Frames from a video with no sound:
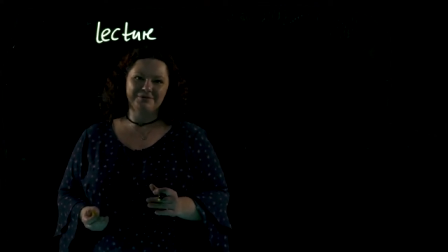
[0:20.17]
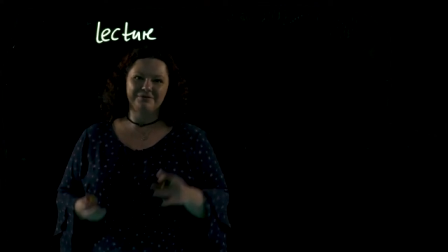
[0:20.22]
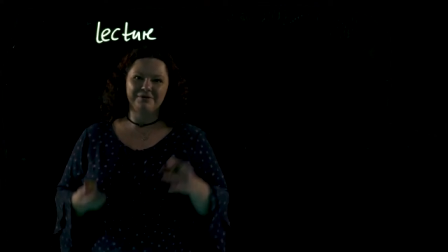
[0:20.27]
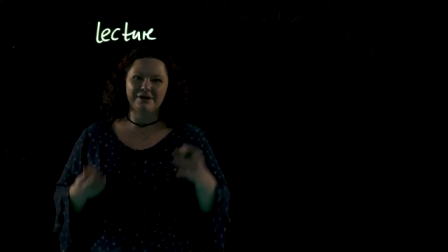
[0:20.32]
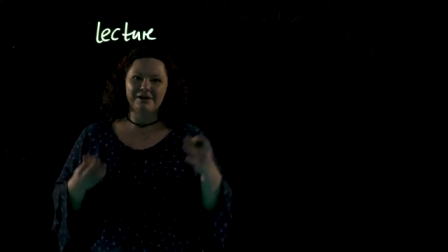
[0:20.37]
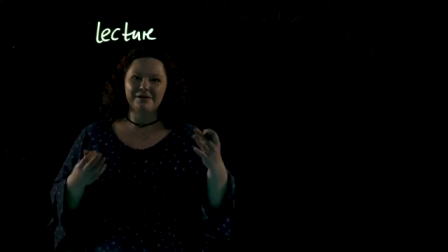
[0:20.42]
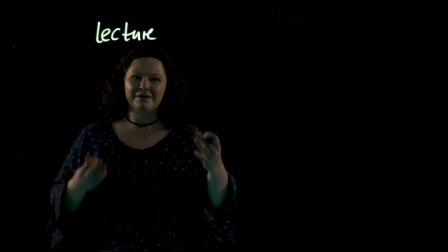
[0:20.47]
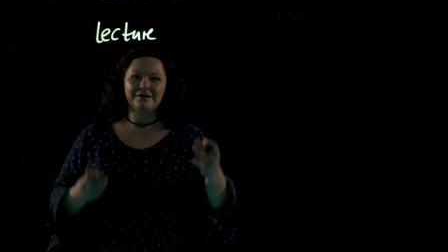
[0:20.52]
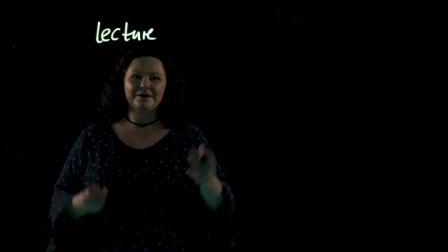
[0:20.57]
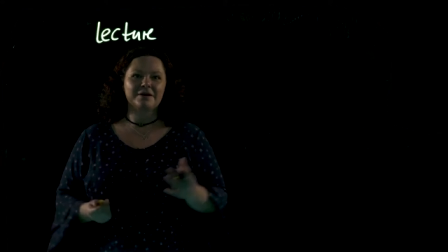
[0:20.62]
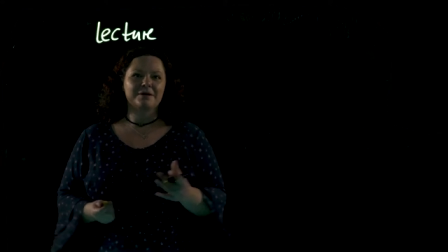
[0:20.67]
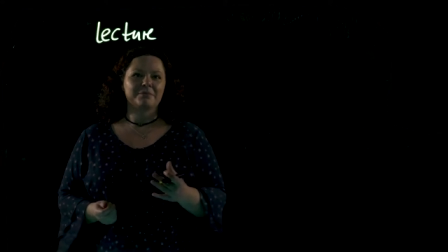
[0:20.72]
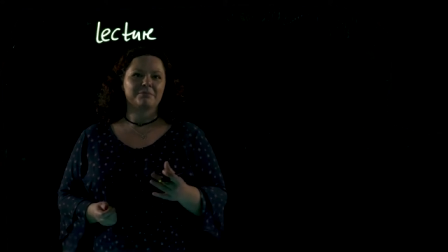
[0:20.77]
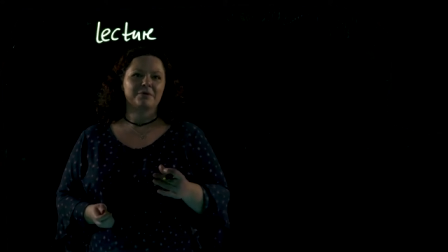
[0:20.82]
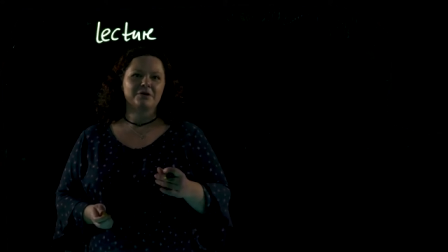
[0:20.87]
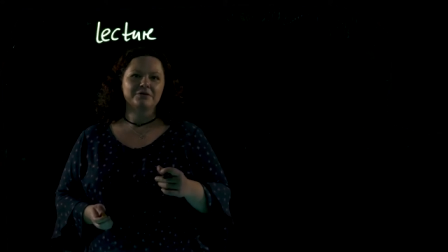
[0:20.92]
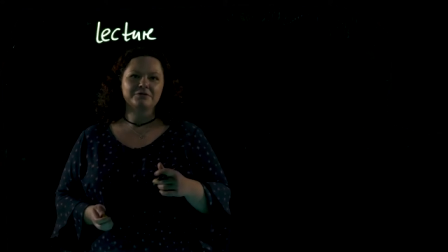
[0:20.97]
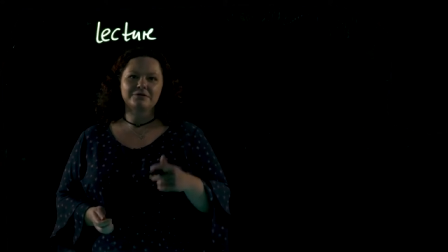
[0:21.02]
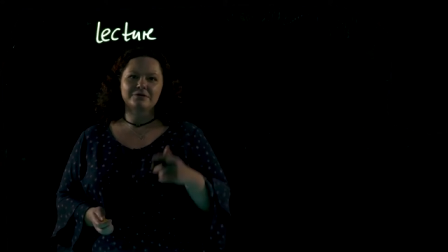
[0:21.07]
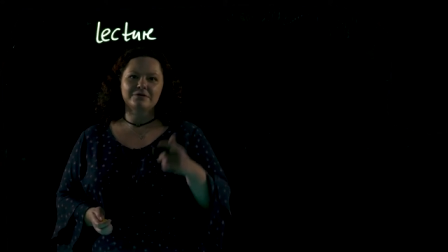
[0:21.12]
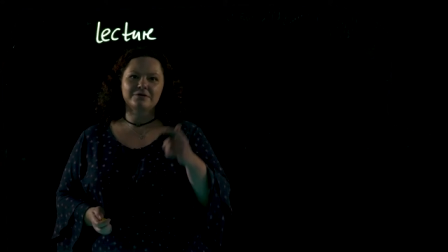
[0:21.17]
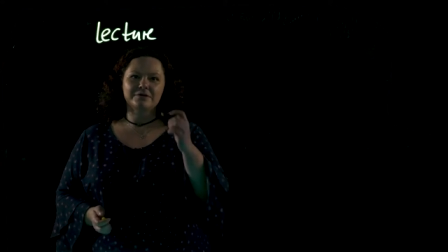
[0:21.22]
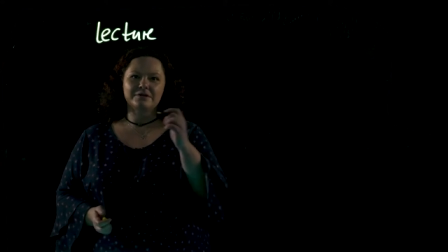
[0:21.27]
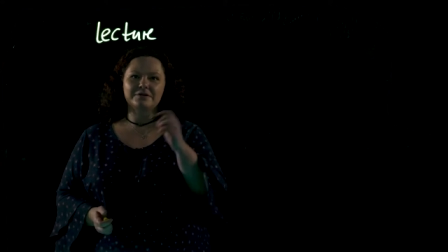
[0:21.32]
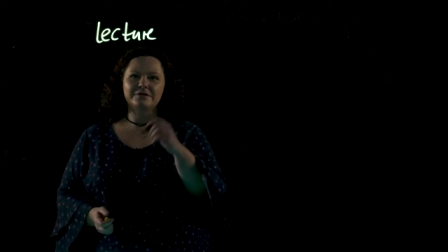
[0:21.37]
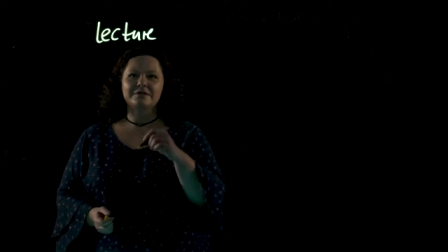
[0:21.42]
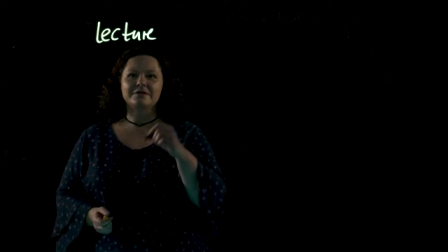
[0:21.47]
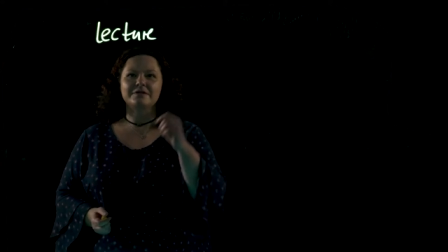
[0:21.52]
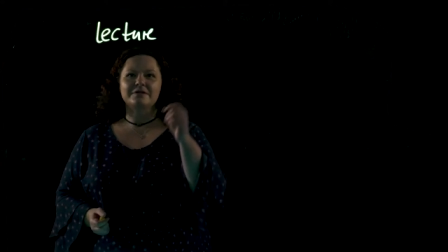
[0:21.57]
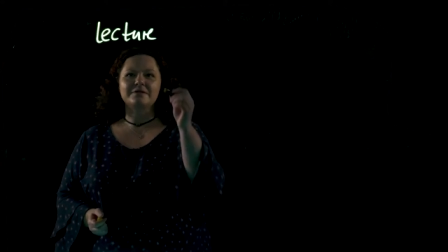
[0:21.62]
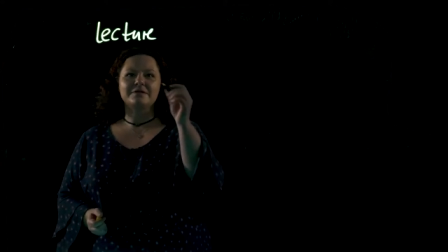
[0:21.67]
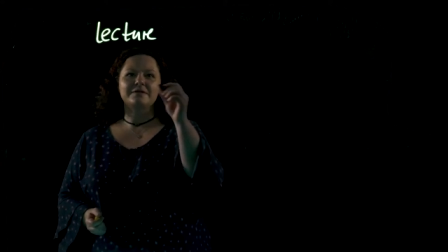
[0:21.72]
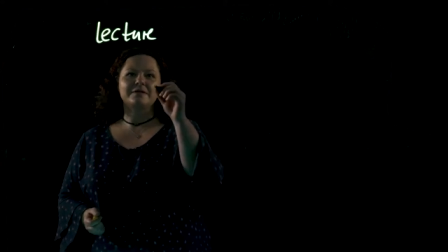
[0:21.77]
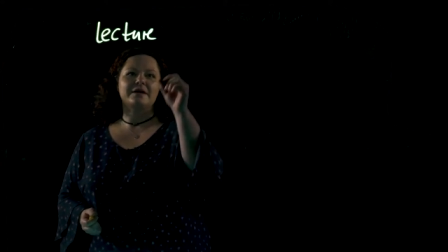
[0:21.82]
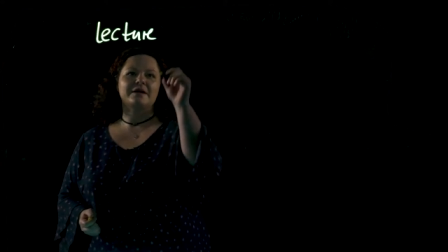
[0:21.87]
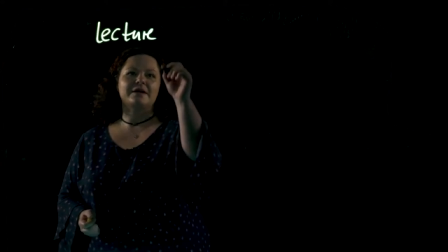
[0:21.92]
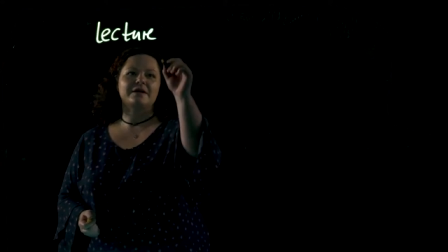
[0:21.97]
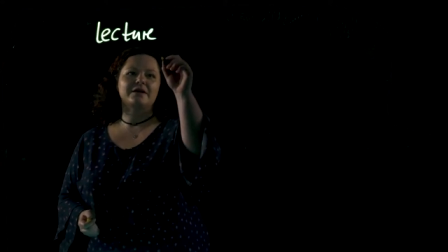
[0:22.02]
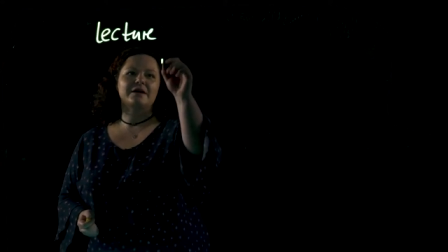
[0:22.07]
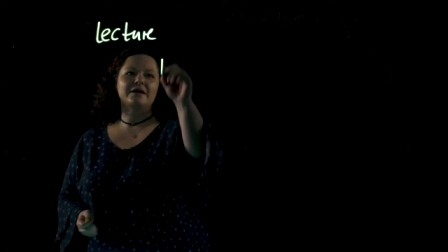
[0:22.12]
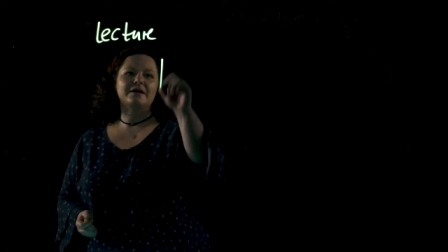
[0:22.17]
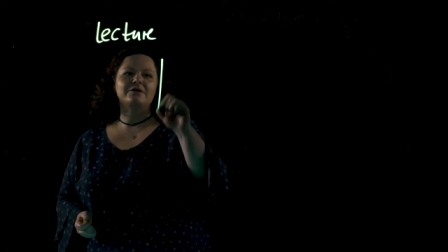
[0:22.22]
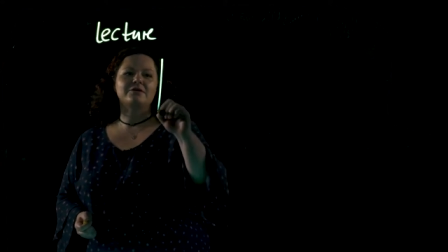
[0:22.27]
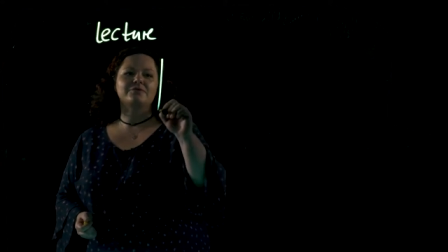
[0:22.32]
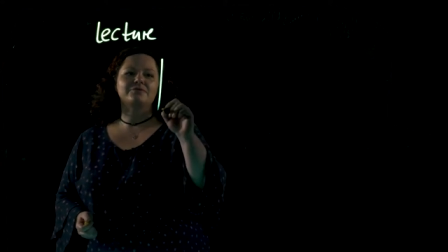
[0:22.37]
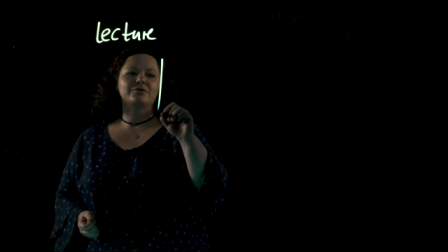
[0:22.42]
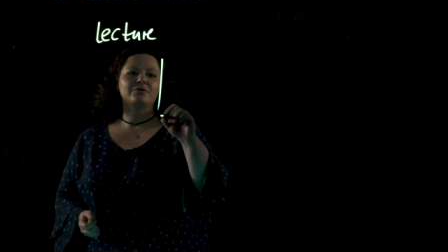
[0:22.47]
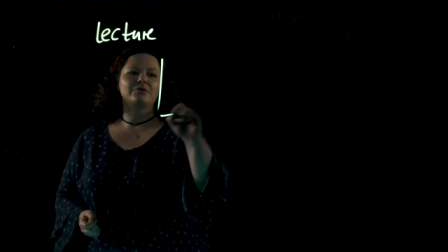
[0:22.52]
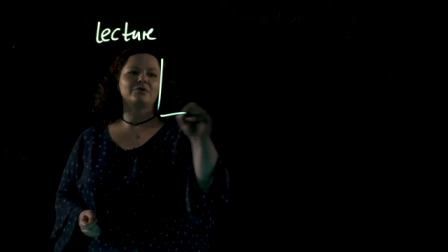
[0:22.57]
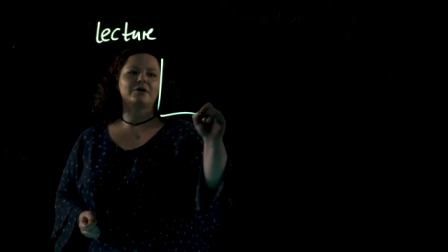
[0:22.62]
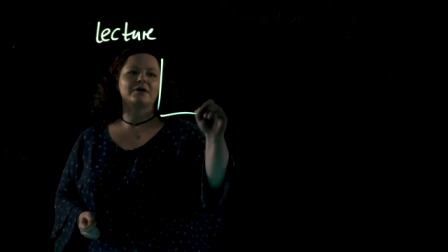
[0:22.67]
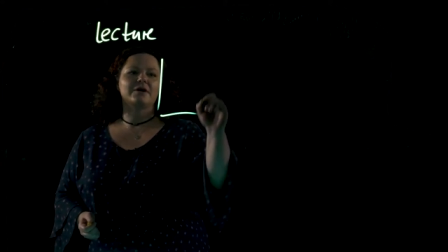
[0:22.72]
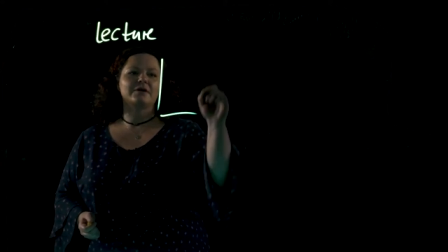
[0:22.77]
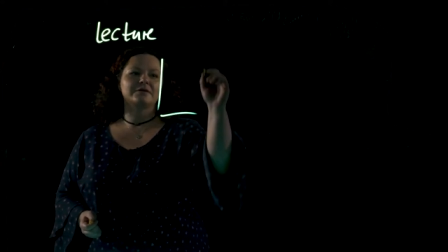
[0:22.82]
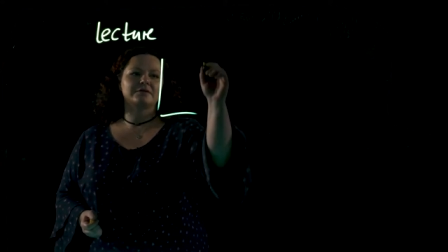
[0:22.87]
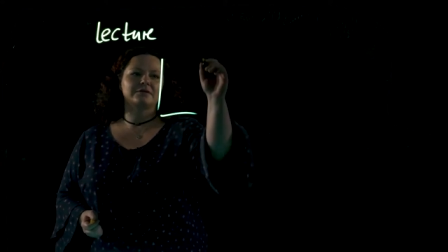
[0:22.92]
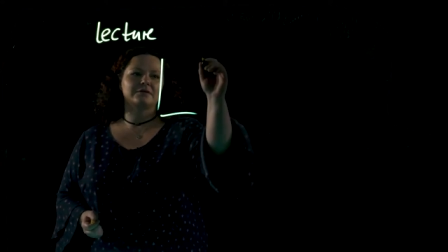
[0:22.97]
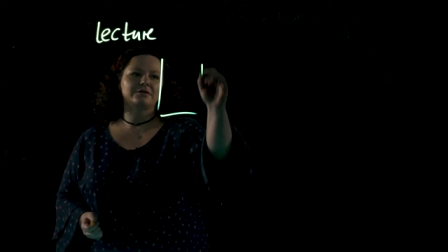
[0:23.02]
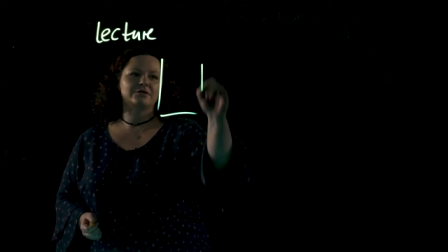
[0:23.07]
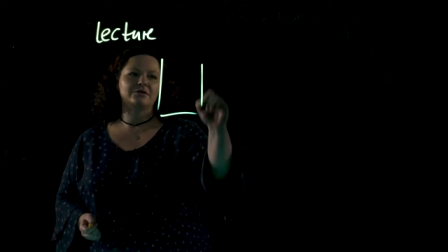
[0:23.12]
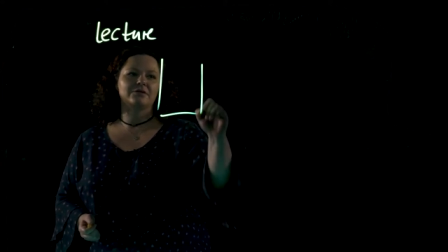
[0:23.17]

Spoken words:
Well, most students sit there and of course